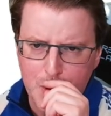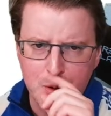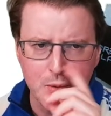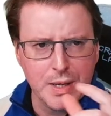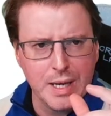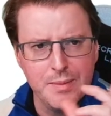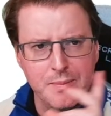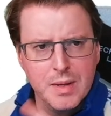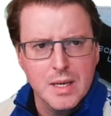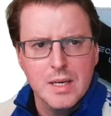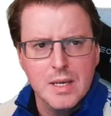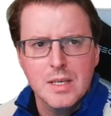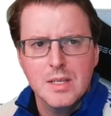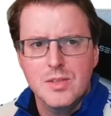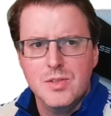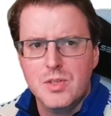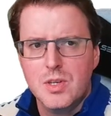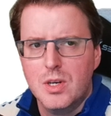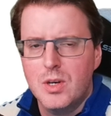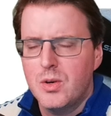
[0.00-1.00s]
Okay,
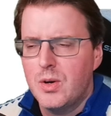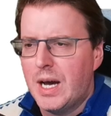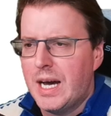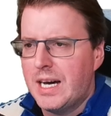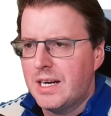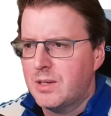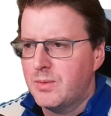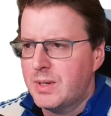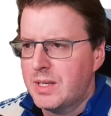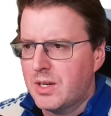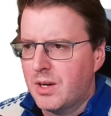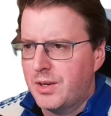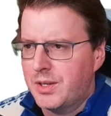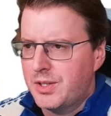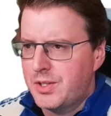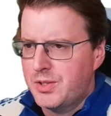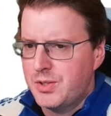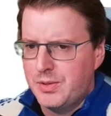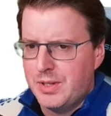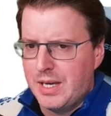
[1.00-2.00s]
so how do we
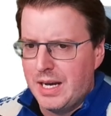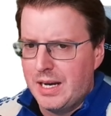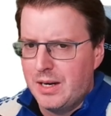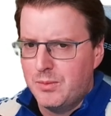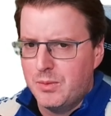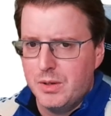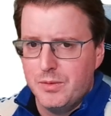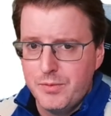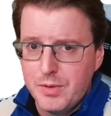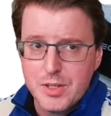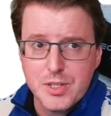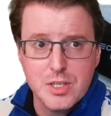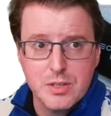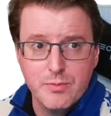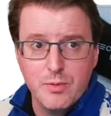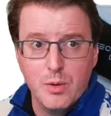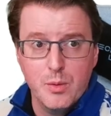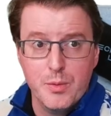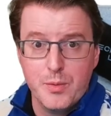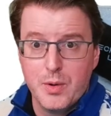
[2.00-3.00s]
kind of do that? Well, first
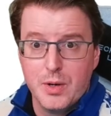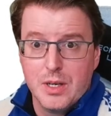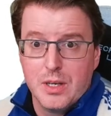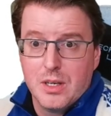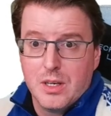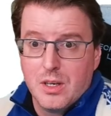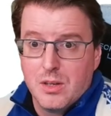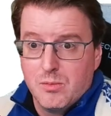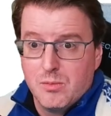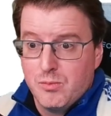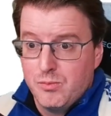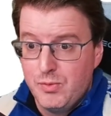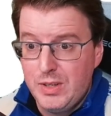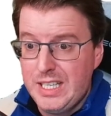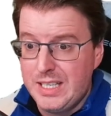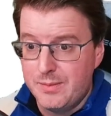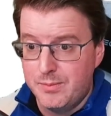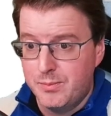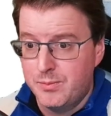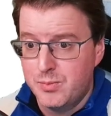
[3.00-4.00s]
of all, we've got to
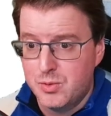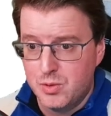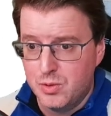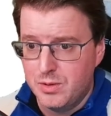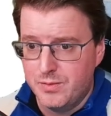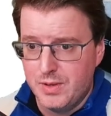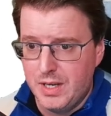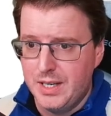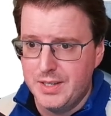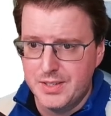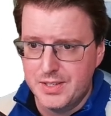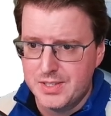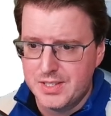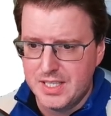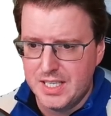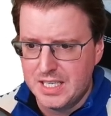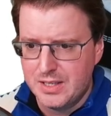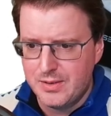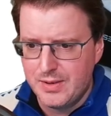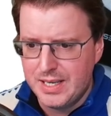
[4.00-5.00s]
really sort of
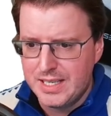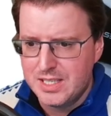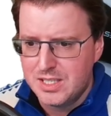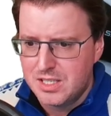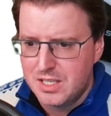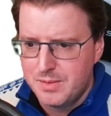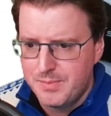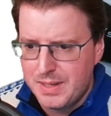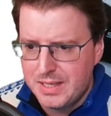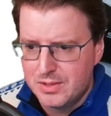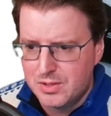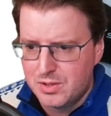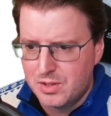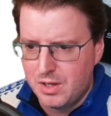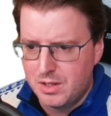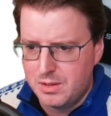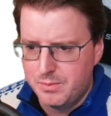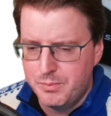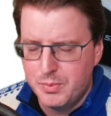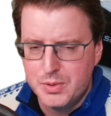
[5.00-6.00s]
understand how HTML's
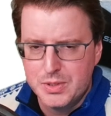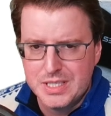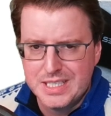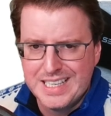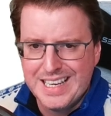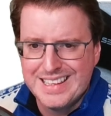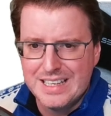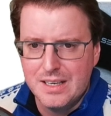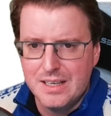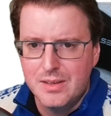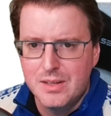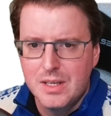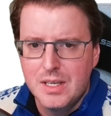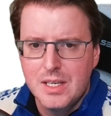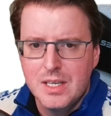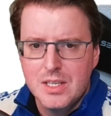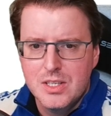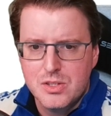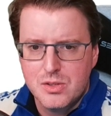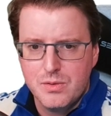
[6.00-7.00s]
kind of put together.
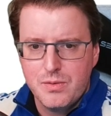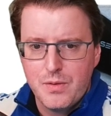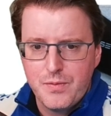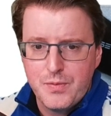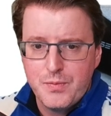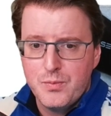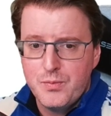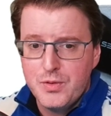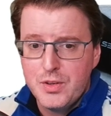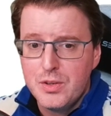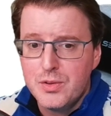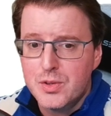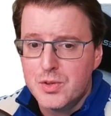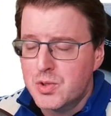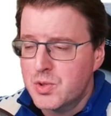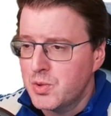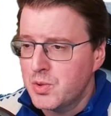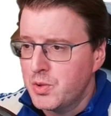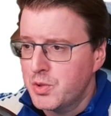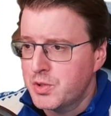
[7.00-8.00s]
So if you view the
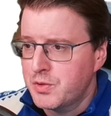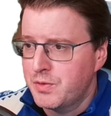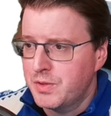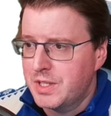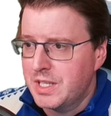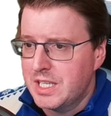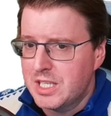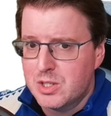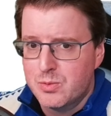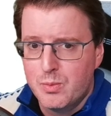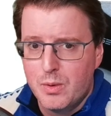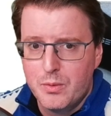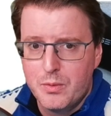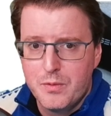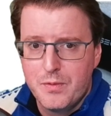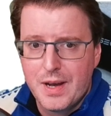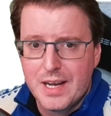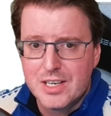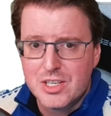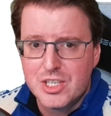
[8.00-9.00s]
source for this, what
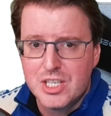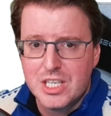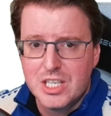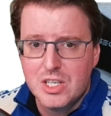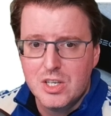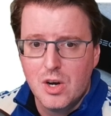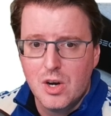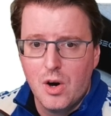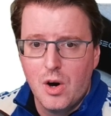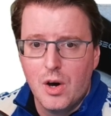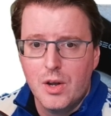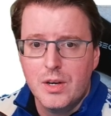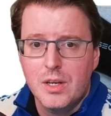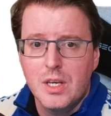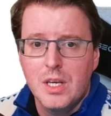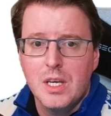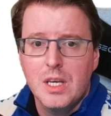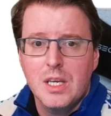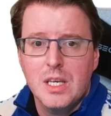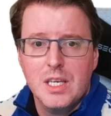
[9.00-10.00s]
we've actually got
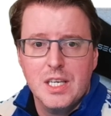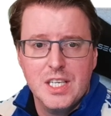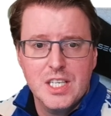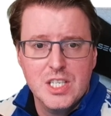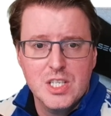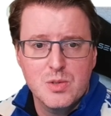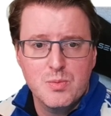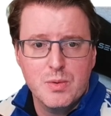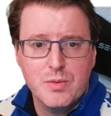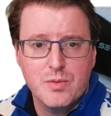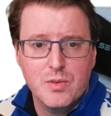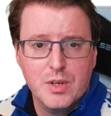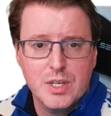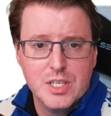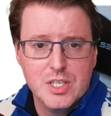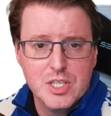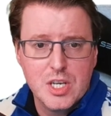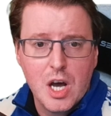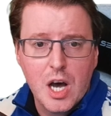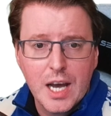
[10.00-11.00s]
is we've got
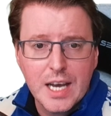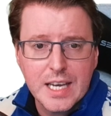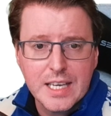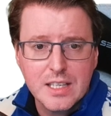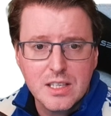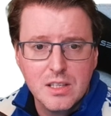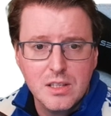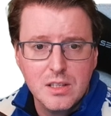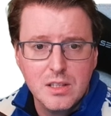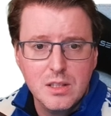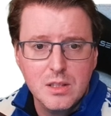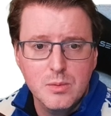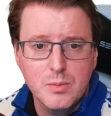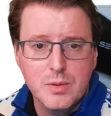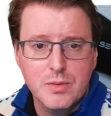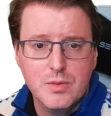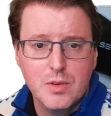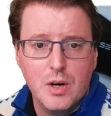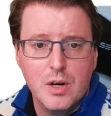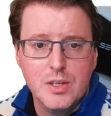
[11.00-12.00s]
a title,
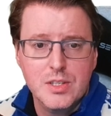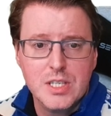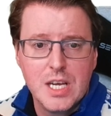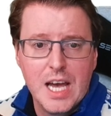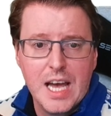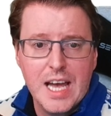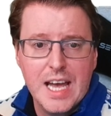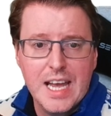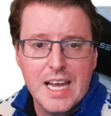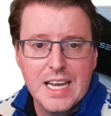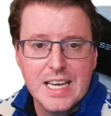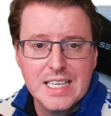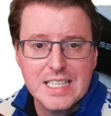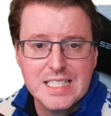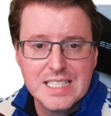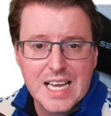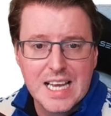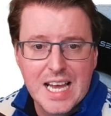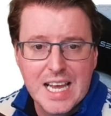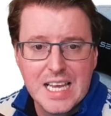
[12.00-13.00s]
we've got a
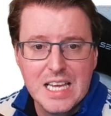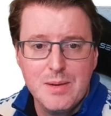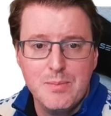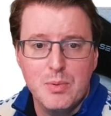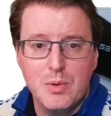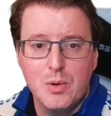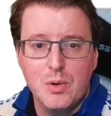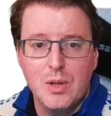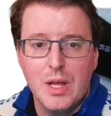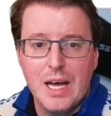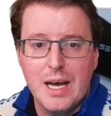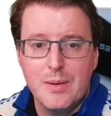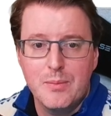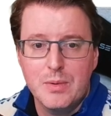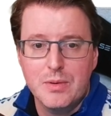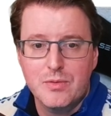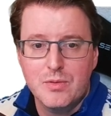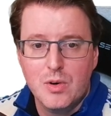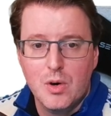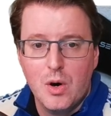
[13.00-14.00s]
table, and
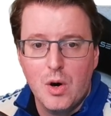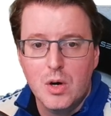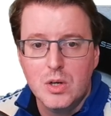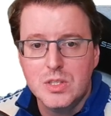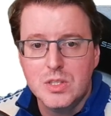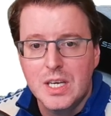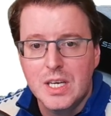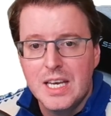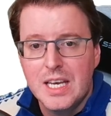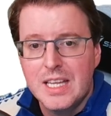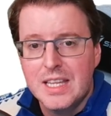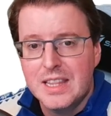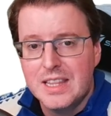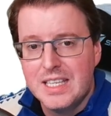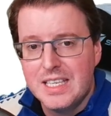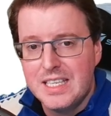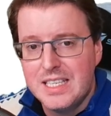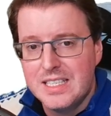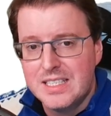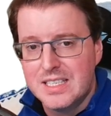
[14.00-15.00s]
we've got
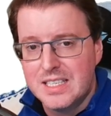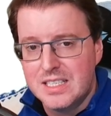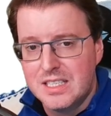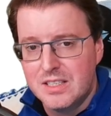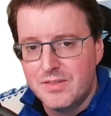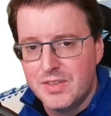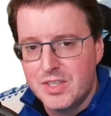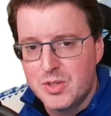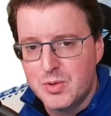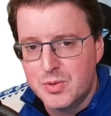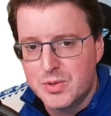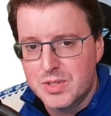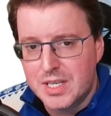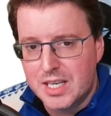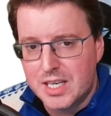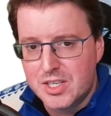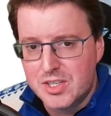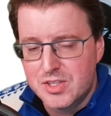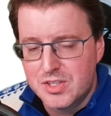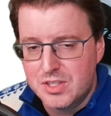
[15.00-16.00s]
these individual
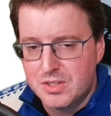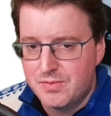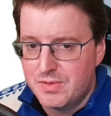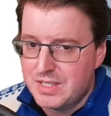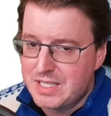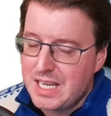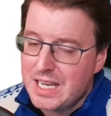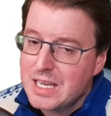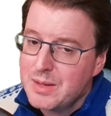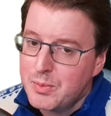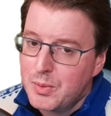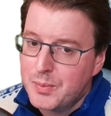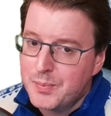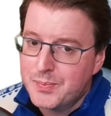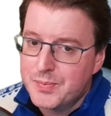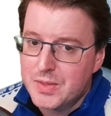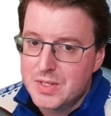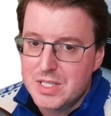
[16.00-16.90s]
sections of the table